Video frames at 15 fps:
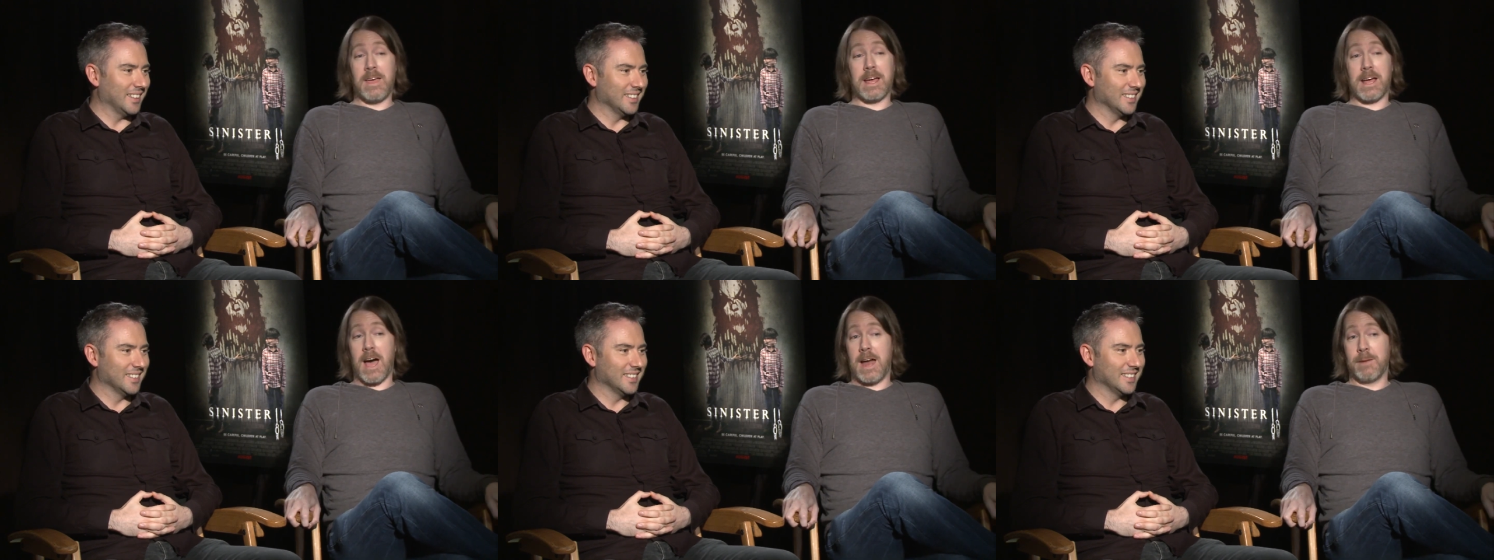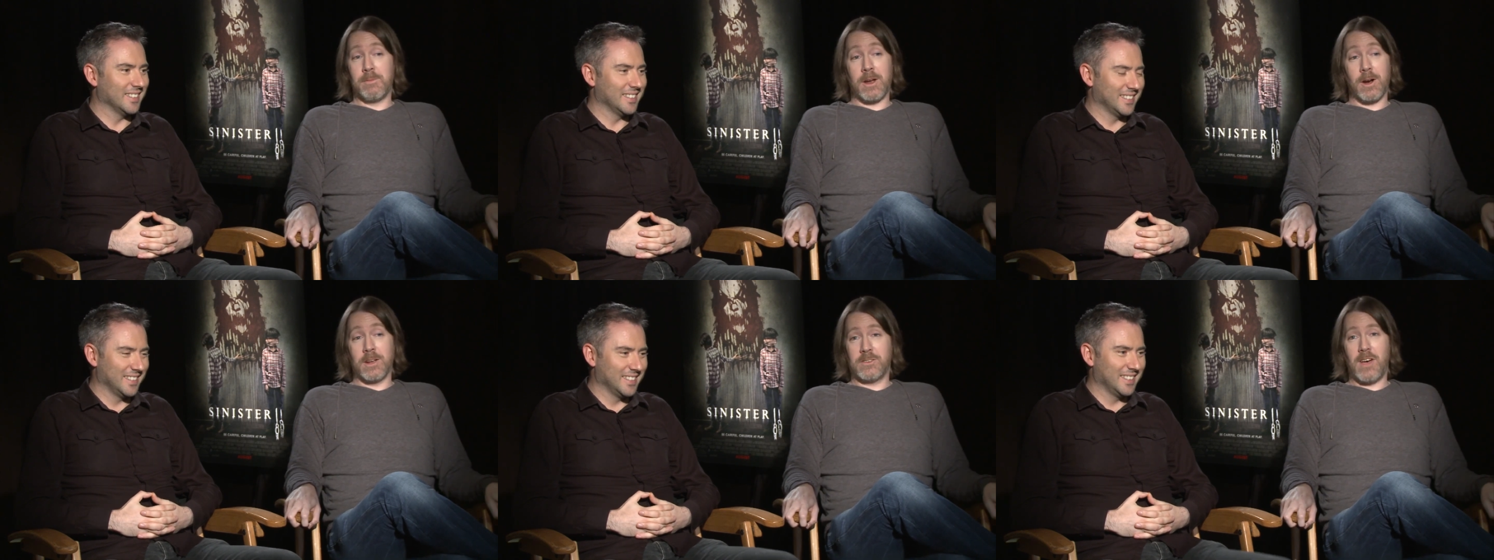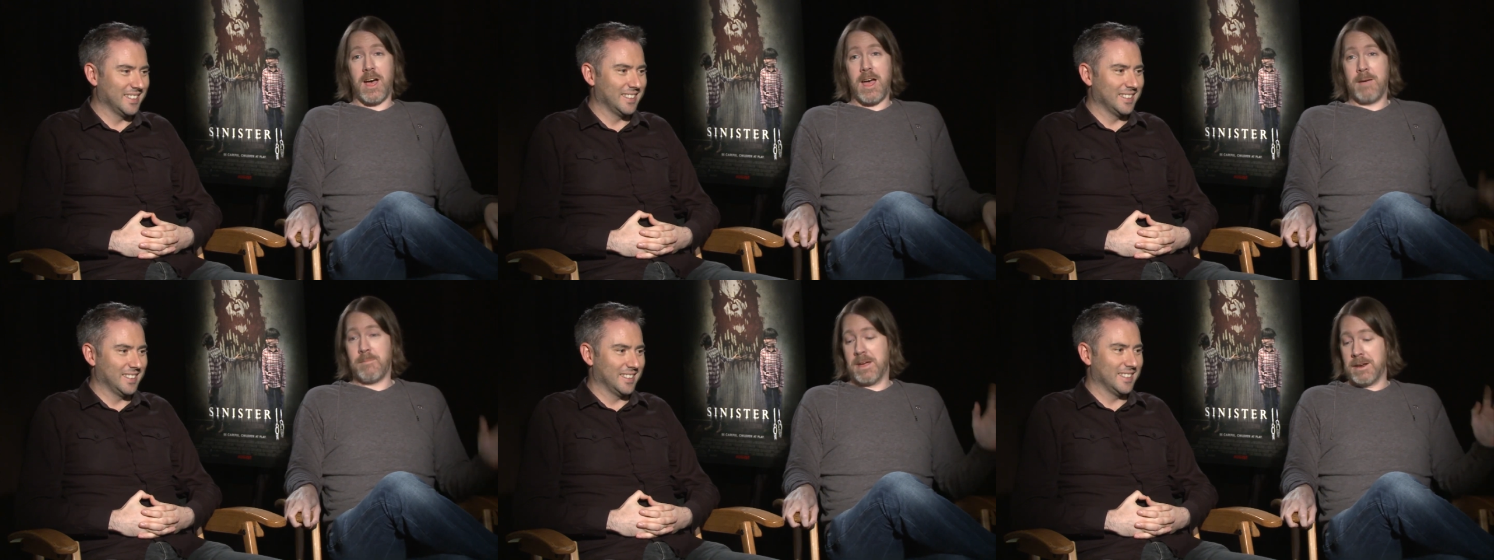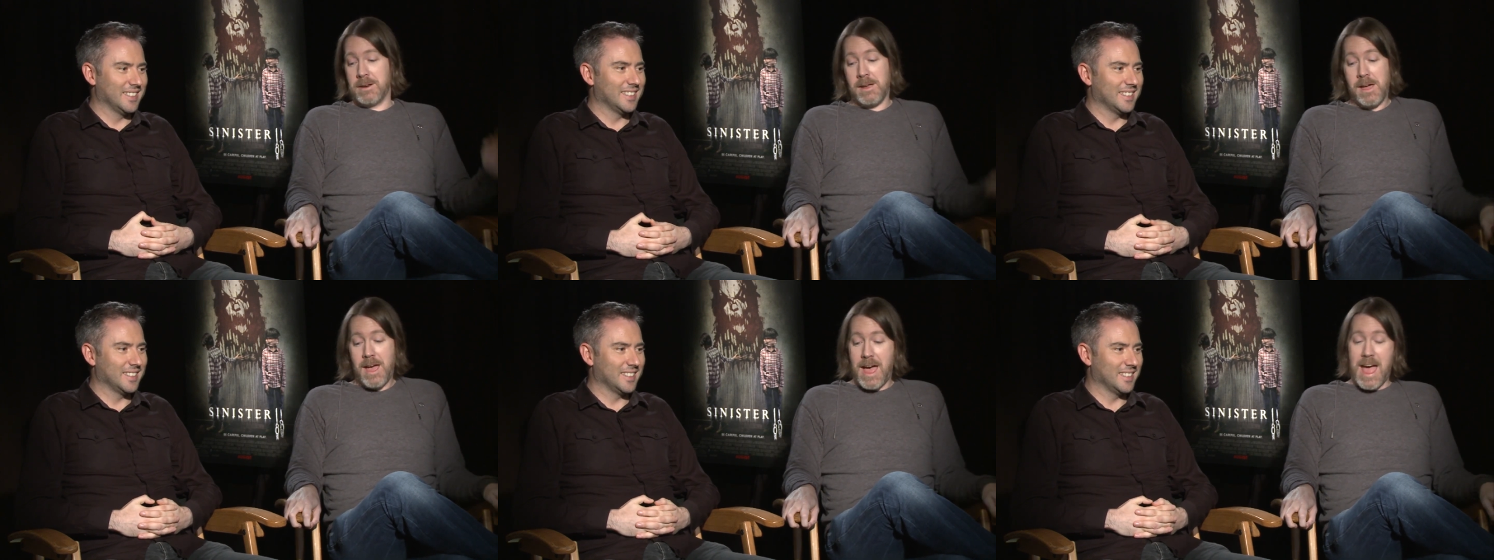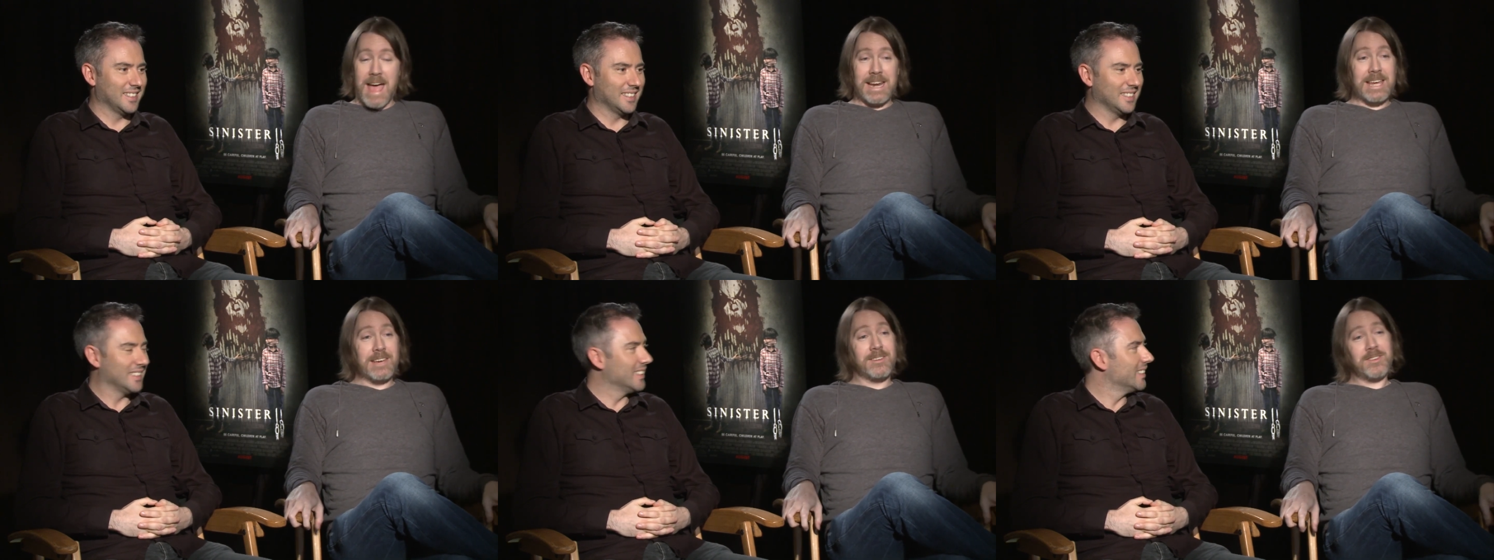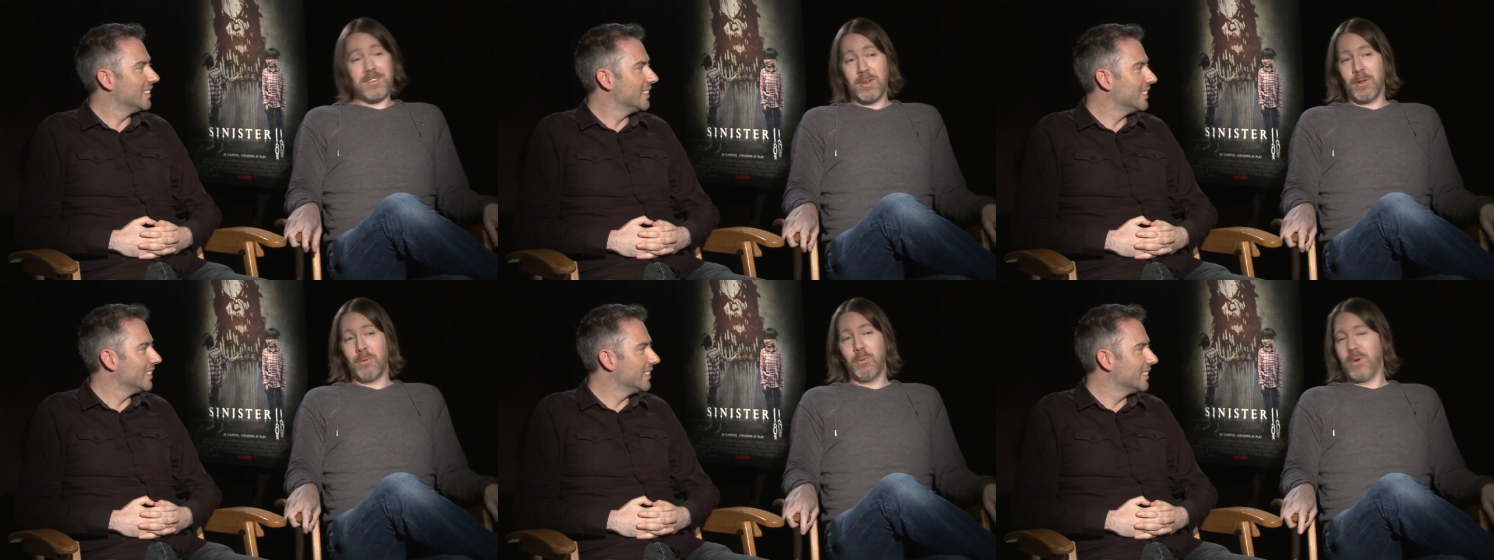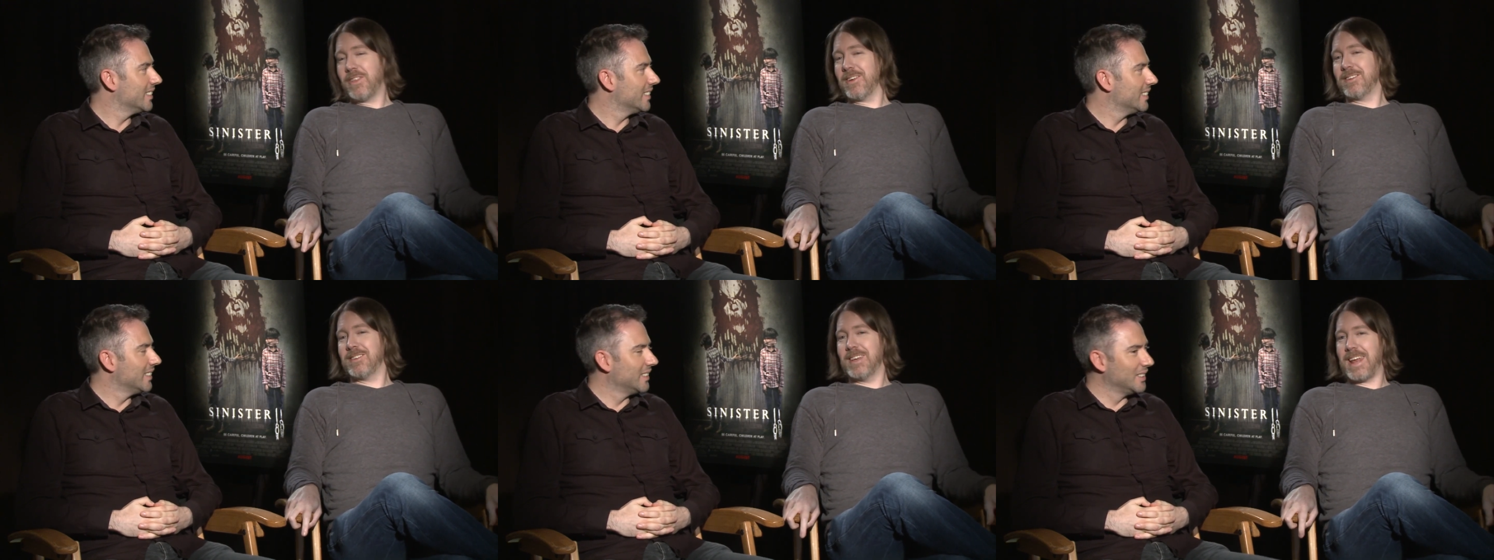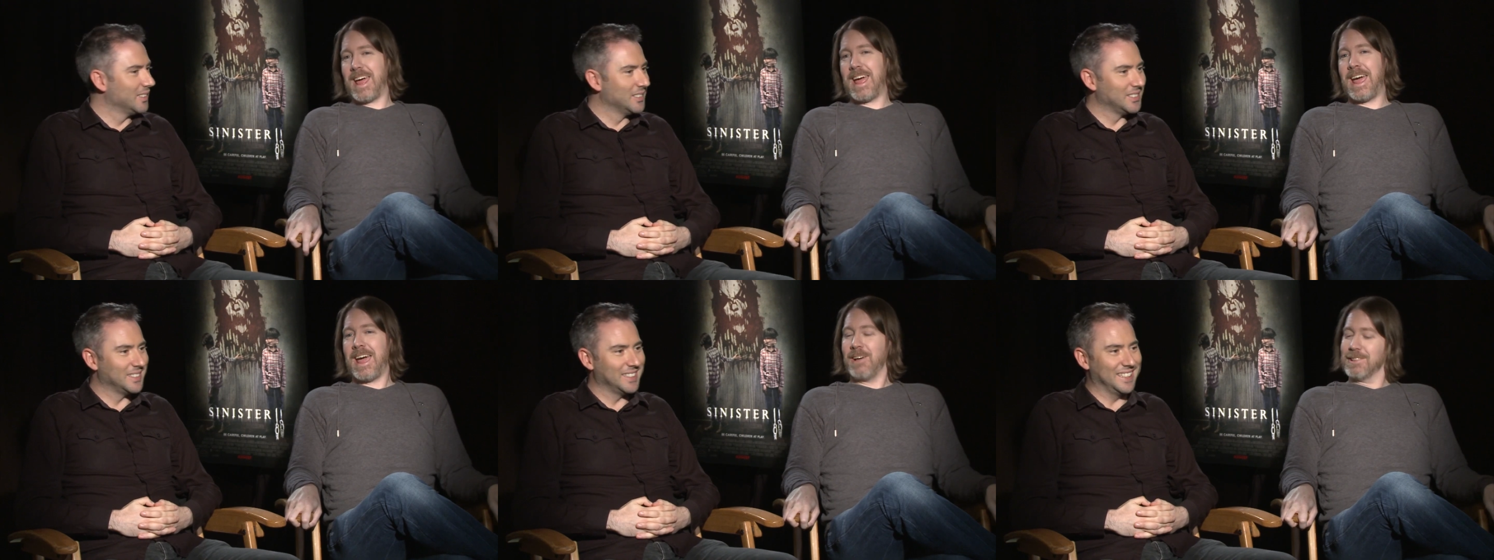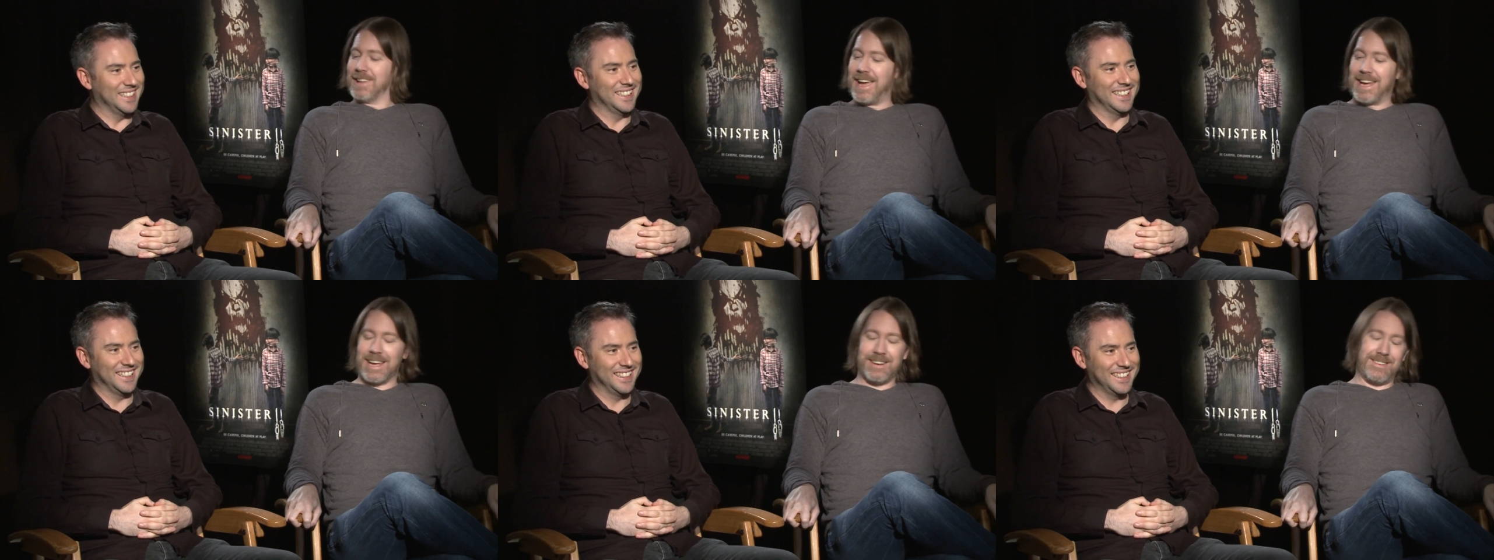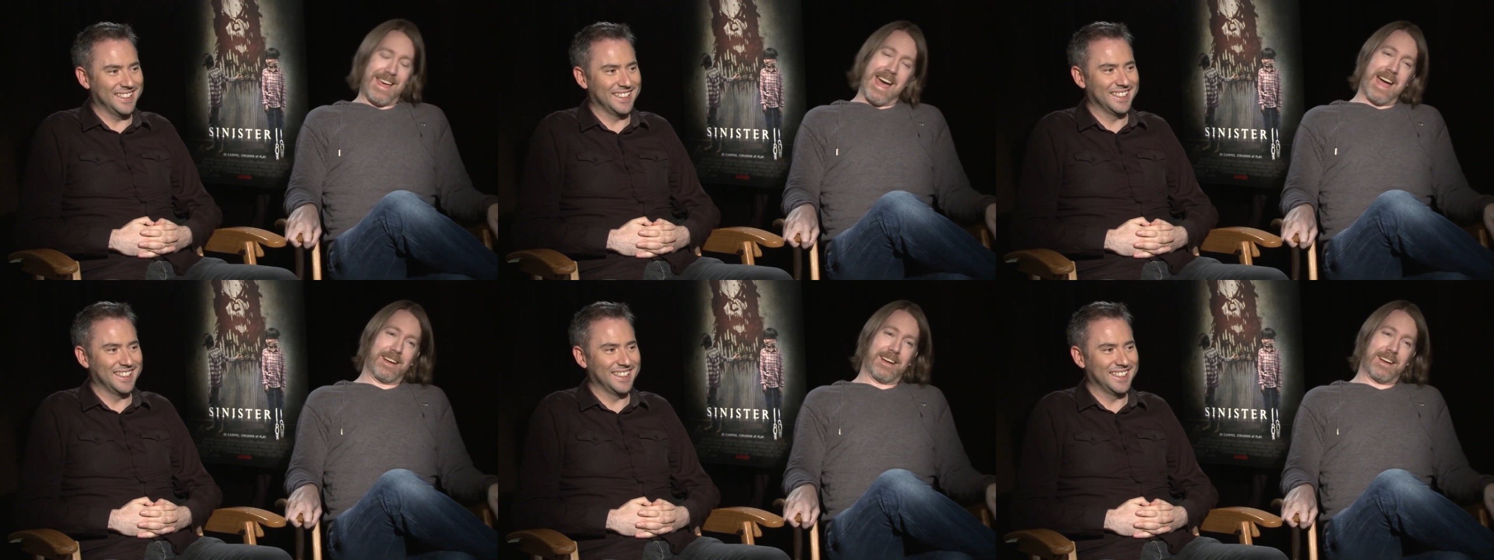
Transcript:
Speaker 1: they got him there in time, and and he is still with us today, leg intact.